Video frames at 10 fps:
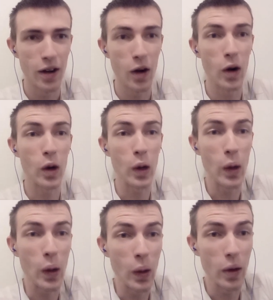
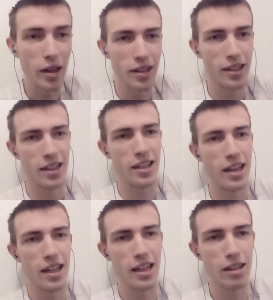heard
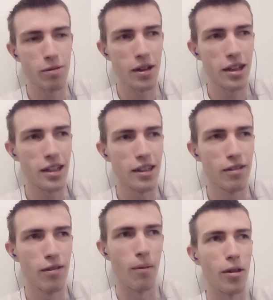anyway
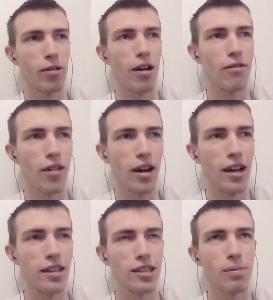from the grapevine,
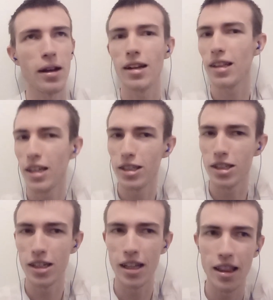speculation,
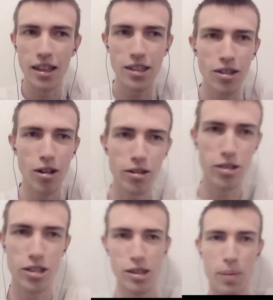and this is all
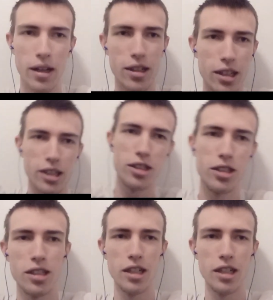just speculation.